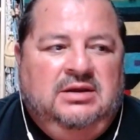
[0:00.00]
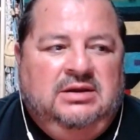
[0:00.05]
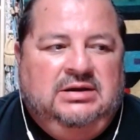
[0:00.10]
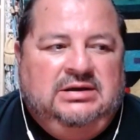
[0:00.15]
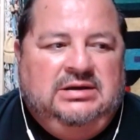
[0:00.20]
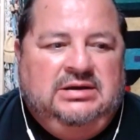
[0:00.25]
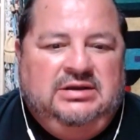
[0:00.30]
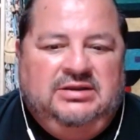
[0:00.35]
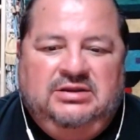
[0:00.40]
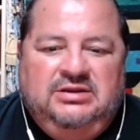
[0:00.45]

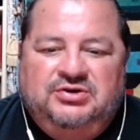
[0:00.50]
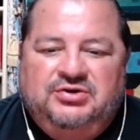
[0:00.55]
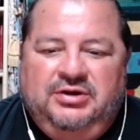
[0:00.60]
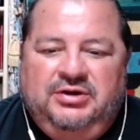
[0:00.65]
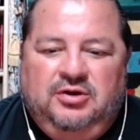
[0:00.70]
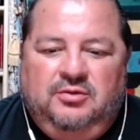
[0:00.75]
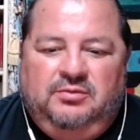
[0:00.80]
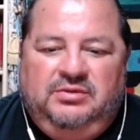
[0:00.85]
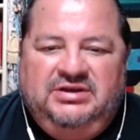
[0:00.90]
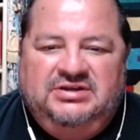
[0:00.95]
The
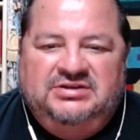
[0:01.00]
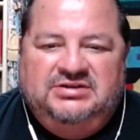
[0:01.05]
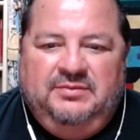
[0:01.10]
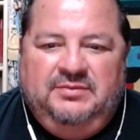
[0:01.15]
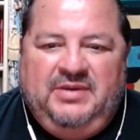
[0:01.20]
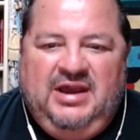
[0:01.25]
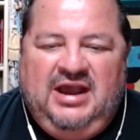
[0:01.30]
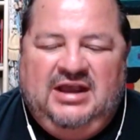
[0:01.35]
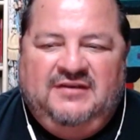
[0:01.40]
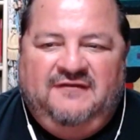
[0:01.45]
trail blazed the
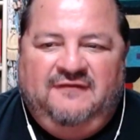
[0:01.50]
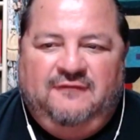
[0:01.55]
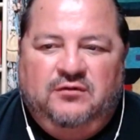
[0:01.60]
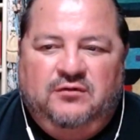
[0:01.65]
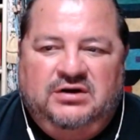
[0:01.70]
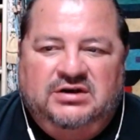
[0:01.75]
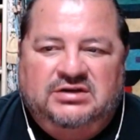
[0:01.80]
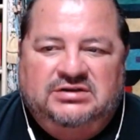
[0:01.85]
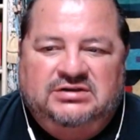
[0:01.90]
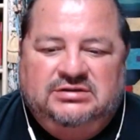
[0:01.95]
path
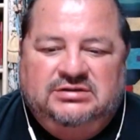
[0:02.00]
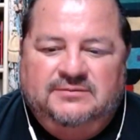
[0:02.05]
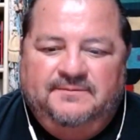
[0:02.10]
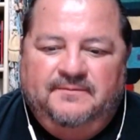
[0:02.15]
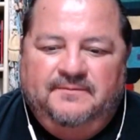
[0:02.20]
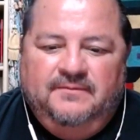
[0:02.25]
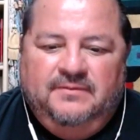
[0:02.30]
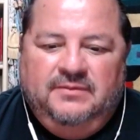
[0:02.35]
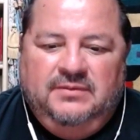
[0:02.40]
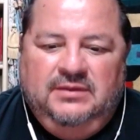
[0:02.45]
for us,
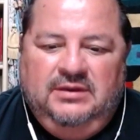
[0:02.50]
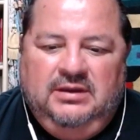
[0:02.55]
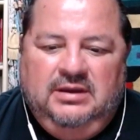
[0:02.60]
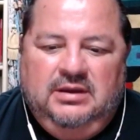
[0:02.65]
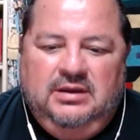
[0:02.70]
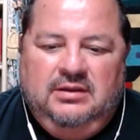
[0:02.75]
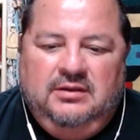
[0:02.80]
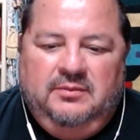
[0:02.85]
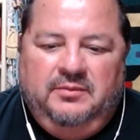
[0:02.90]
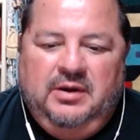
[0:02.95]

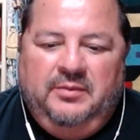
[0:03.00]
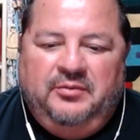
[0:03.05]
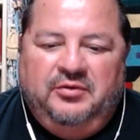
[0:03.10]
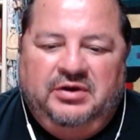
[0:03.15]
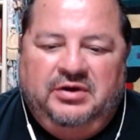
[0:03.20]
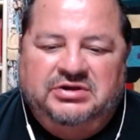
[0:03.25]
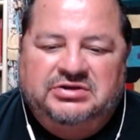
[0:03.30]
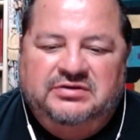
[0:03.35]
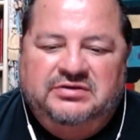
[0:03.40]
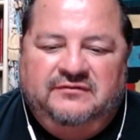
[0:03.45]
and the
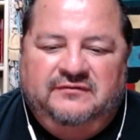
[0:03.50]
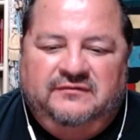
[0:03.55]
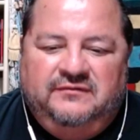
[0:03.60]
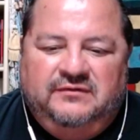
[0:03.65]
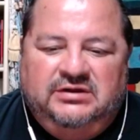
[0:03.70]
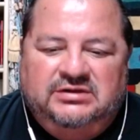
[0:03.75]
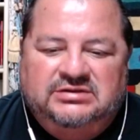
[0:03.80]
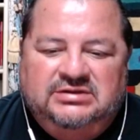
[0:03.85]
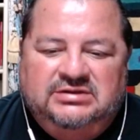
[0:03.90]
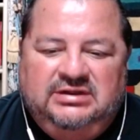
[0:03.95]
preparation
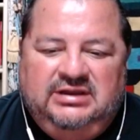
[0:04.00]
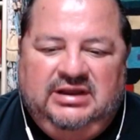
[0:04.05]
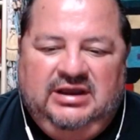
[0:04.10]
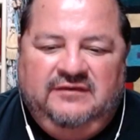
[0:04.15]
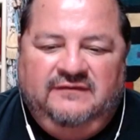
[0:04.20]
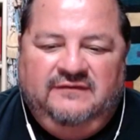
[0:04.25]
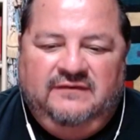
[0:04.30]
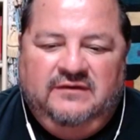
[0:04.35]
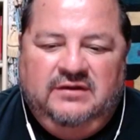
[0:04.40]
for us in life.